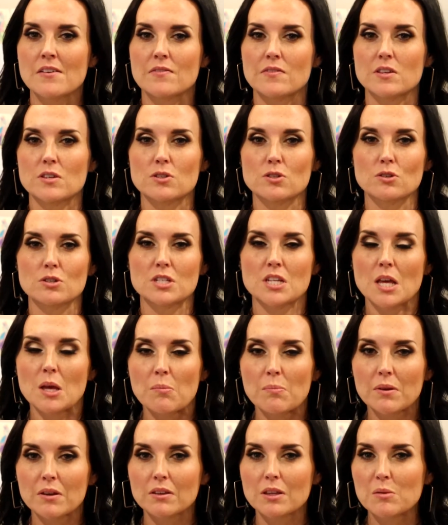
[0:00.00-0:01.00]
These are
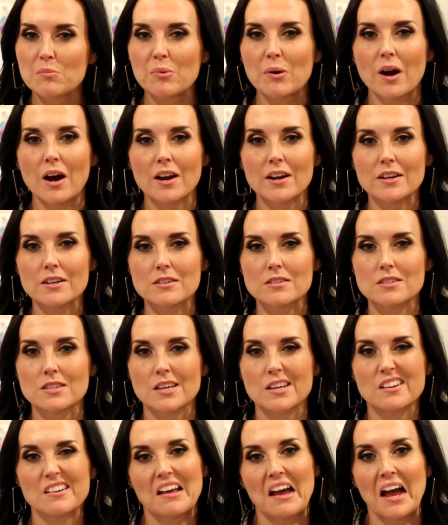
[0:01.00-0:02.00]
typically products
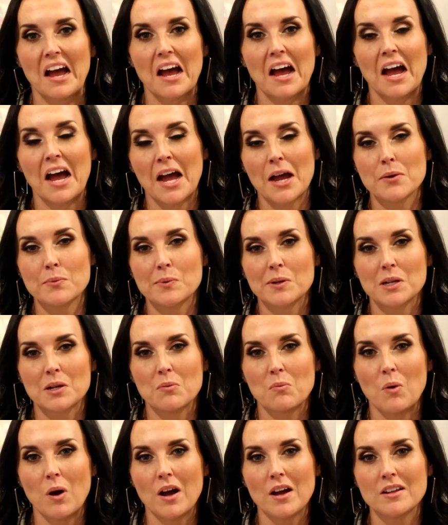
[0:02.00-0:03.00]
that I
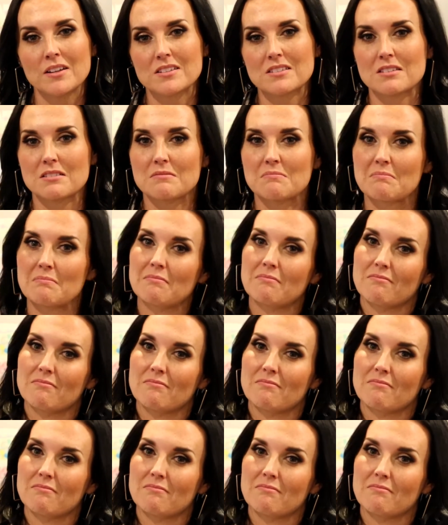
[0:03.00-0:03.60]
wouldn't want.